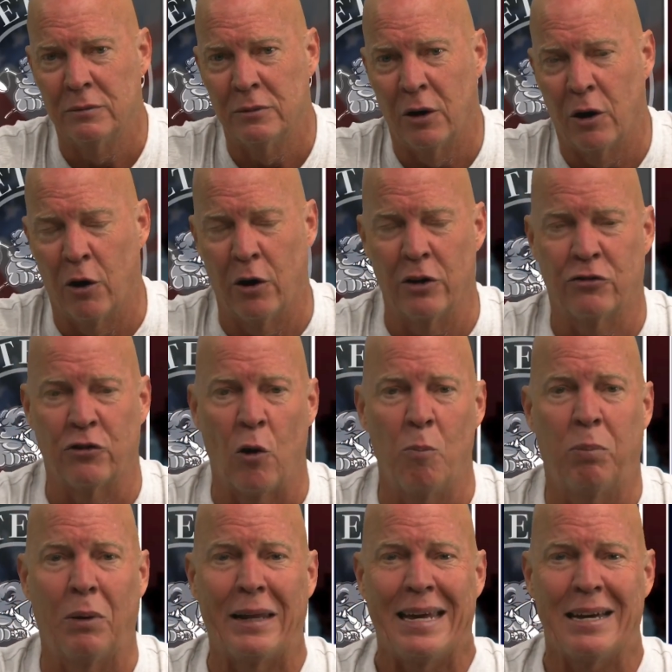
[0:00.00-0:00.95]
Hurt his
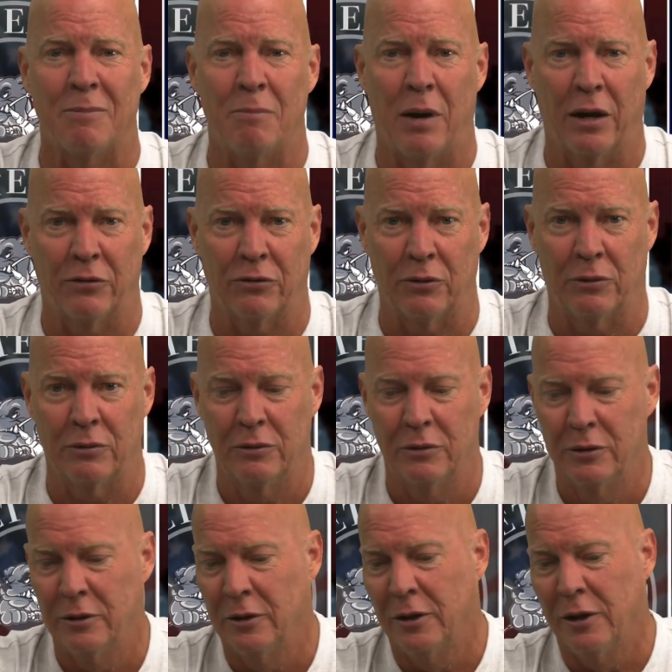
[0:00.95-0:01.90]
oblique muscle.
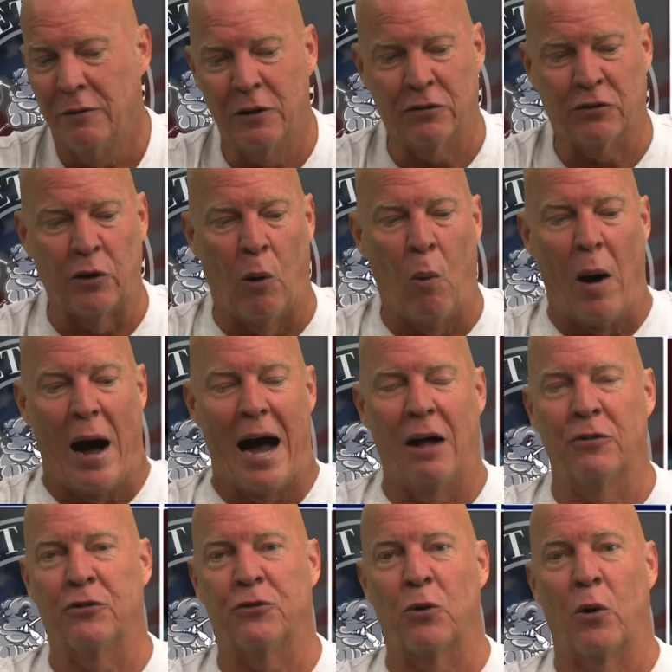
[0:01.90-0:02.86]
This is a
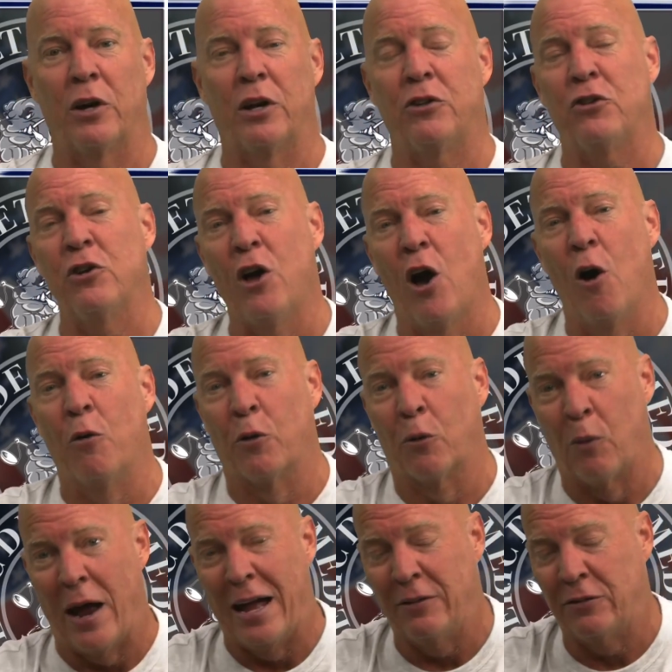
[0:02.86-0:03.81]
wild story. Did you know the
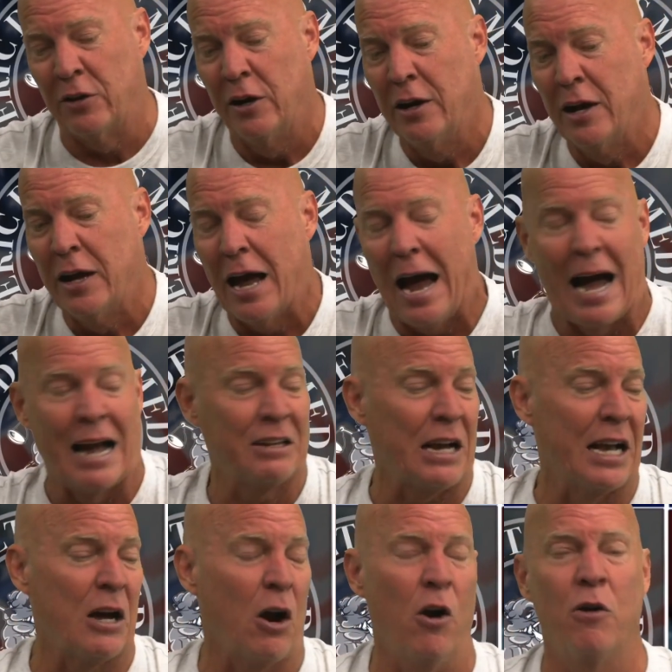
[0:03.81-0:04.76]
Reds? I
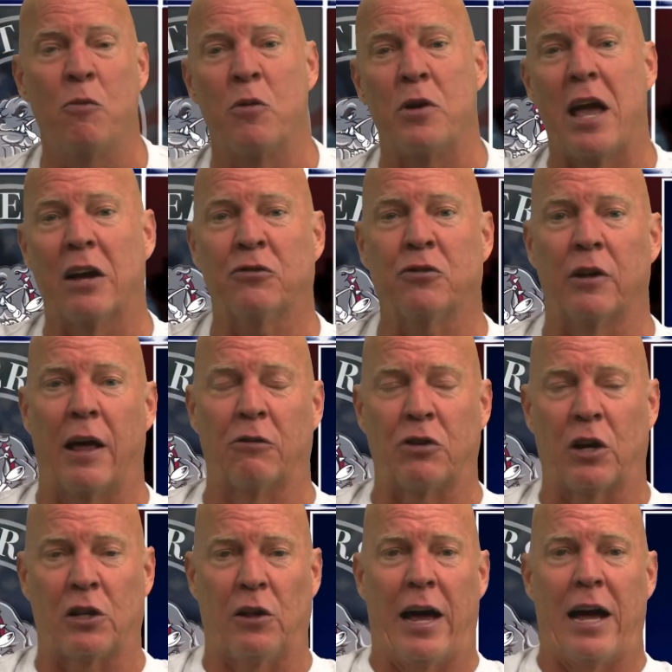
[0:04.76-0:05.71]
heard yesterday there was a
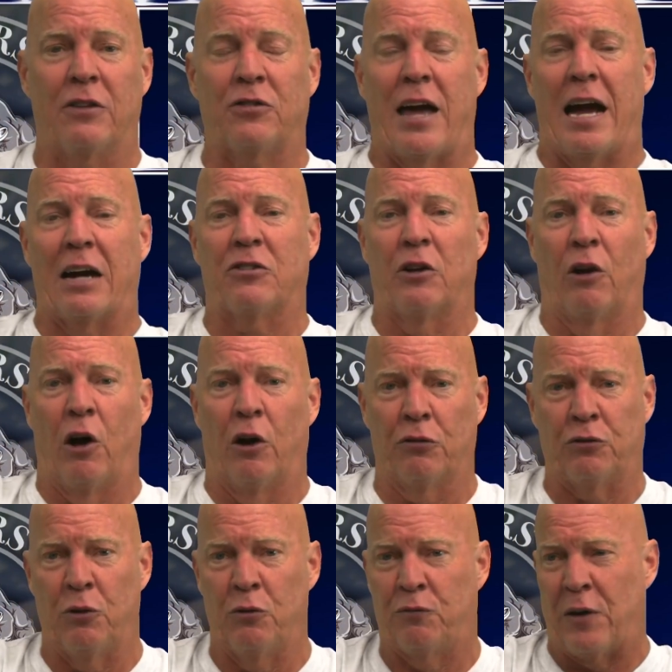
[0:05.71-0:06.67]
class action
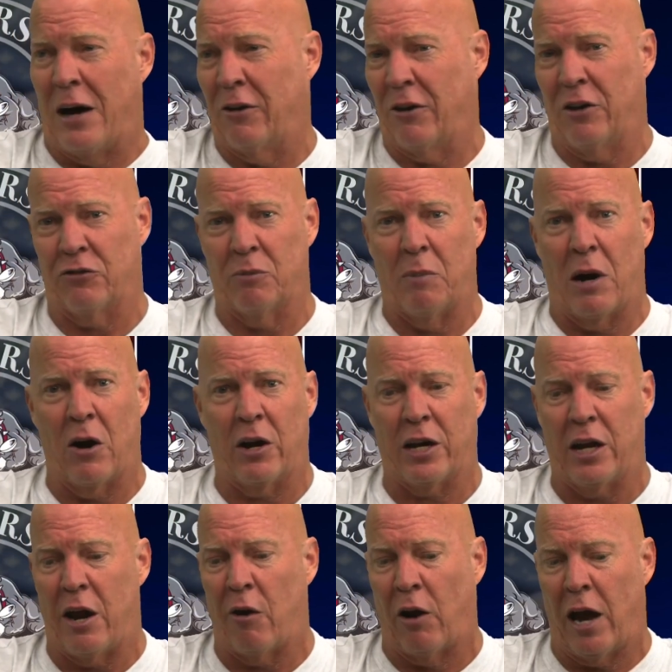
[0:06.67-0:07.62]
lawsuit filed against
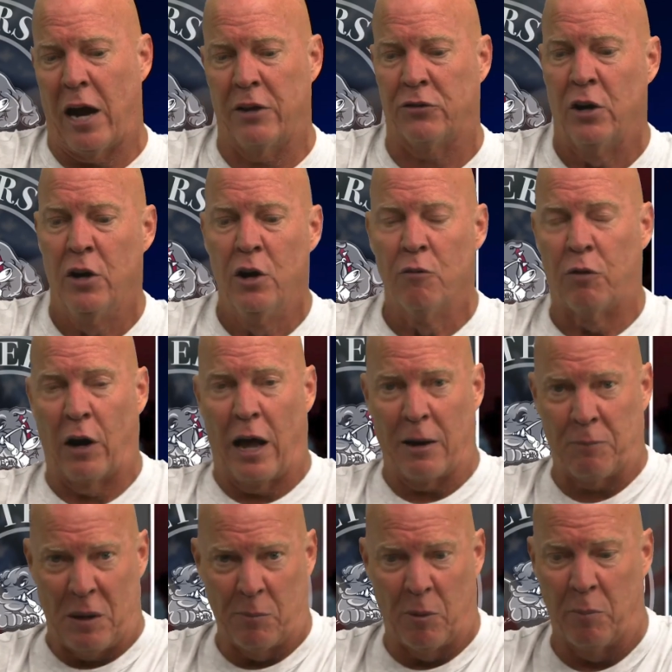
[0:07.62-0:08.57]
American Airlines for like
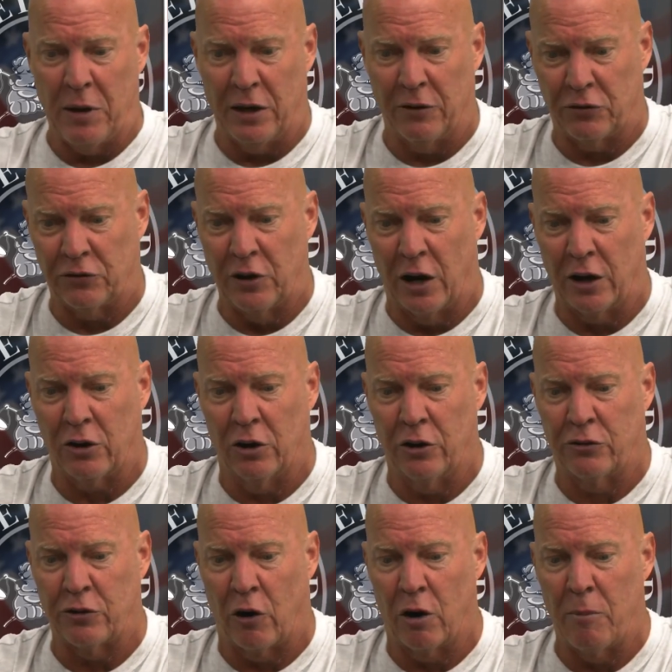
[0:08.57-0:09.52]
people being stuck on a
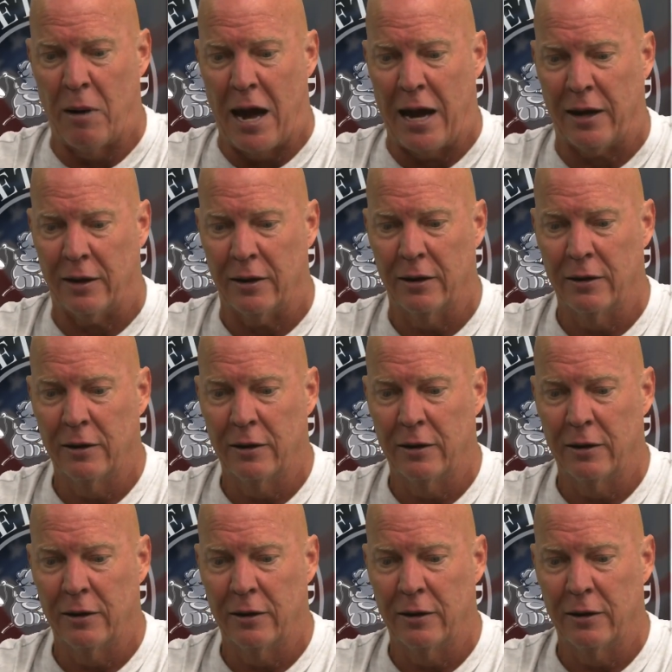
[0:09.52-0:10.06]
tarmac.